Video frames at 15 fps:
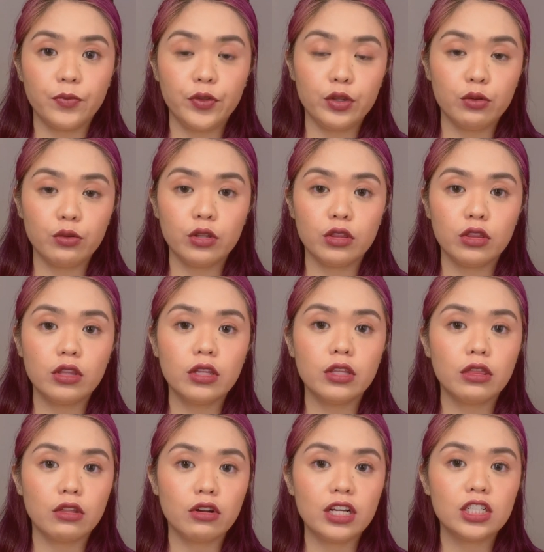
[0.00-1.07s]
you know,
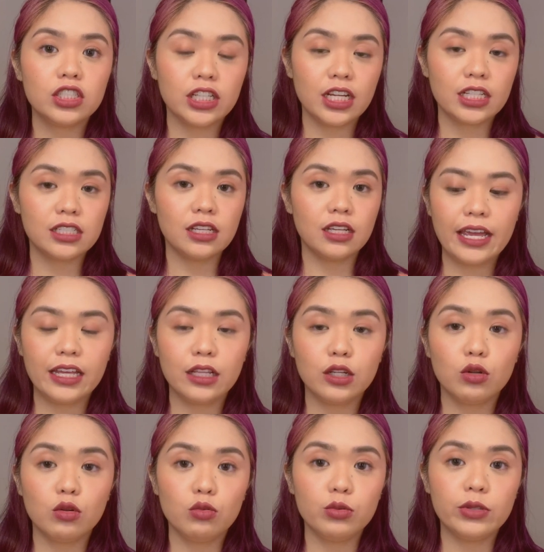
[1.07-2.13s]
the 3 shades that I
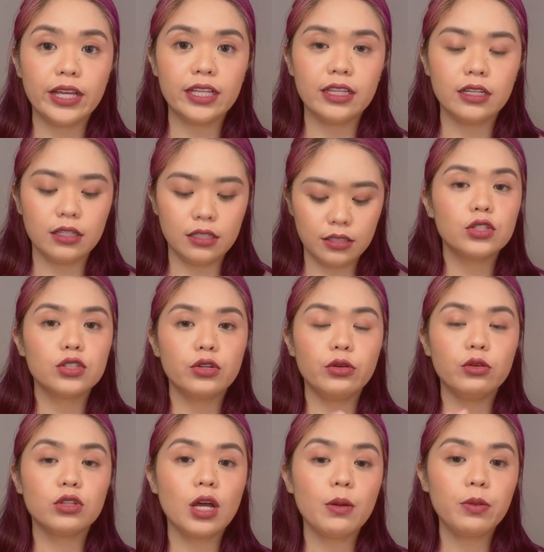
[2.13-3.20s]
included. So
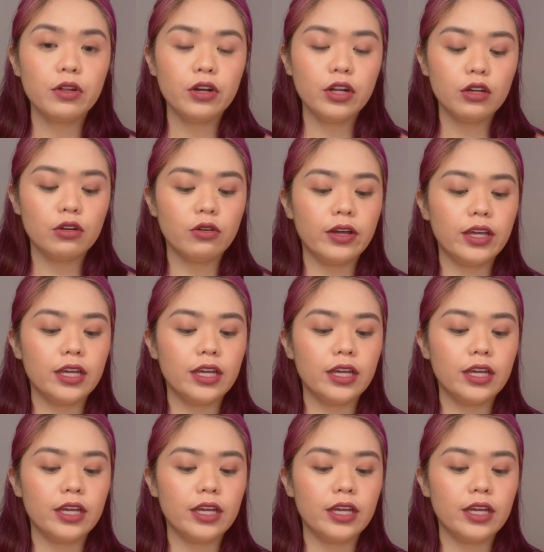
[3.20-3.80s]
yung top 3 ko